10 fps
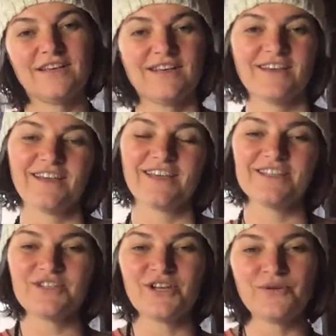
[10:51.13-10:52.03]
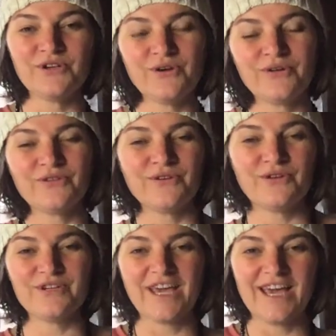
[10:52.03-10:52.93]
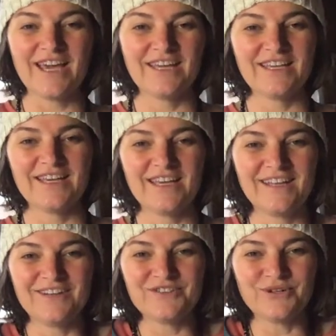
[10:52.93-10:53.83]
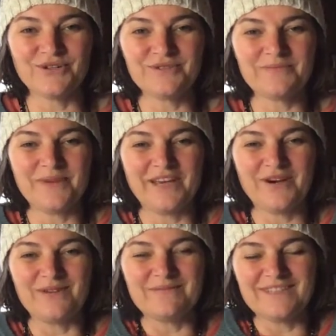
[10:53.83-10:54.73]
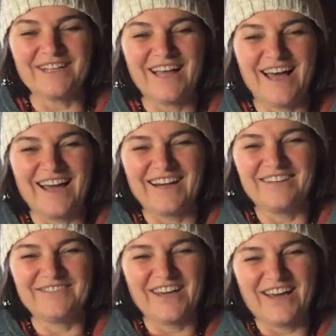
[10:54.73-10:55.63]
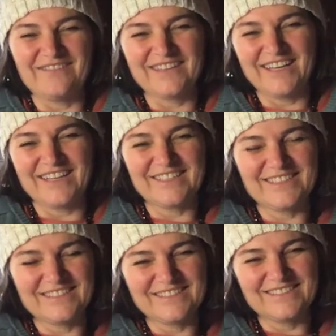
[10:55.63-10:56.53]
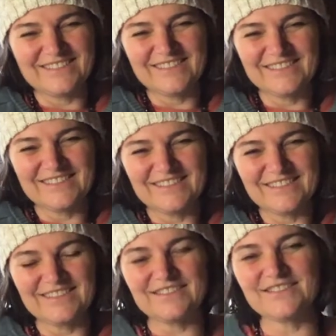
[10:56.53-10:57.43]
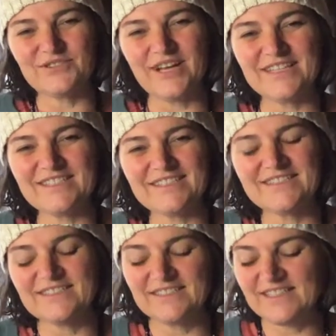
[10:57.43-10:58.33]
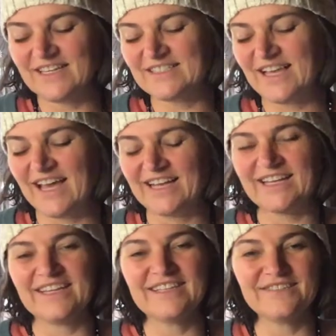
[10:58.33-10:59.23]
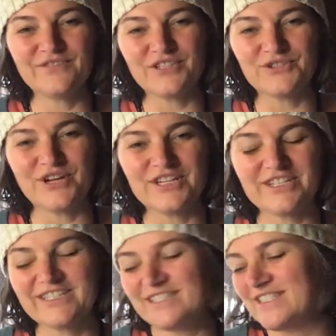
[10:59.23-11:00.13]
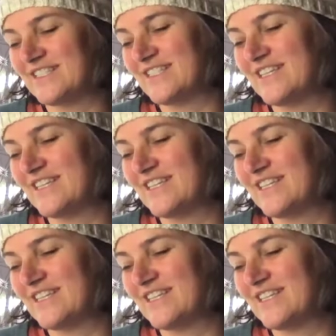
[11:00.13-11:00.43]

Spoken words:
Because when you're going through your day and your shoulders might go up a little higher if you have stress, anxiety, frustrations,